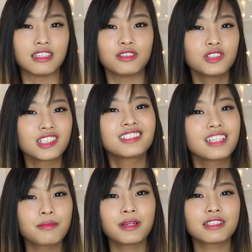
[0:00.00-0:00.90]
Did you just
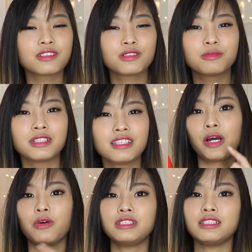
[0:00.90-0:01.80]
say bless you to me?
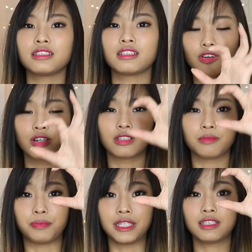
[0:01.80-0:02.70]
I always eat the
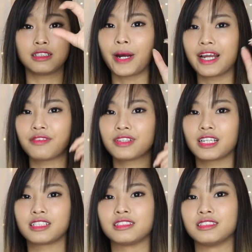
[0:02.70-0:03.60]
corn bit, but I never
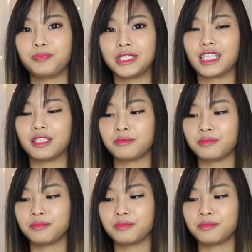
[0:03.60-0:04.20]
touch the peanut.